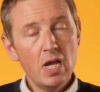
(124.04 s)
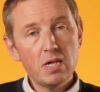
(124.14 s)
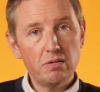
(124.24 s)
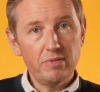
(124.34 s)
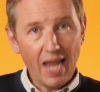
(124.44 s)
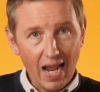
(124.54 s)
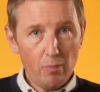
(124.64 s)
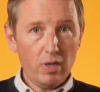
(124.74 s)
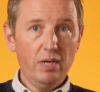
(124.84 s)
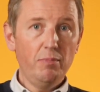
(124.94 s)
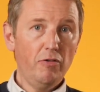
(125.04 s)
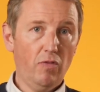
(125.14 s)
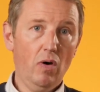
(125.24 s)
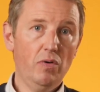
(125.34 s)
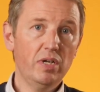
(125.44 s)
So now we're going to move
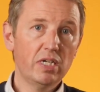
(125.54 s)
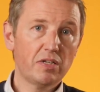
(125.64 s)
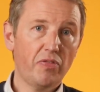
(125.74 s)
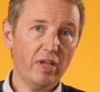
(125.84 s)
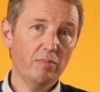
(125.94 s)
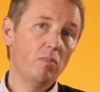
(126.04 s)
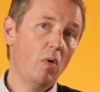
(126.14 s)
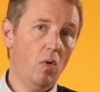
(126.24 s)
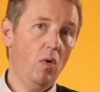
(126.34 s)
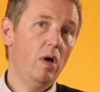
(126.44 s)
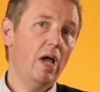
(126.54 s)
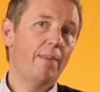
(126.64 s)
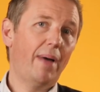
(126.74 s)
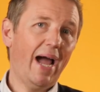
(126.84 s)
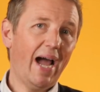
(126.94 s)
on to think more
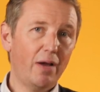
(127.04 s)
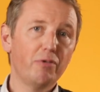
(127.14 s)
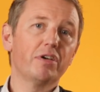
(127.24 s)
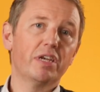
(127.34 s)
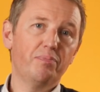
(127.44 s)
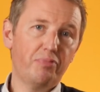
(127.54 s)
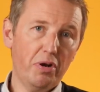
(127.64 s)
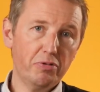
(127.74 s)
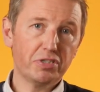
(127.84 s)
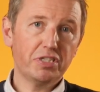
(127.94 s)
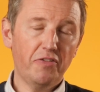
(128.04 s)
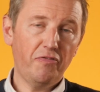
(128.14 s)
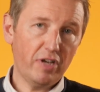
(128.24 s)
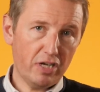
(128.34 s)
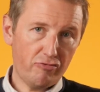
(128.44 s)
about how you could approach
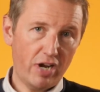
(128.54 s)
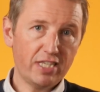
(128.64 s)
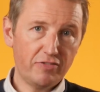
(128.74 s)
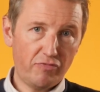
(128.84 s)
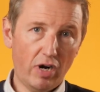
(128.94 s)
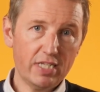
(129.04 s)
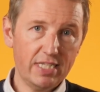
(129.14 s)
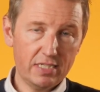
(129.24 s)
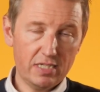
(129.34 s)
different creative writing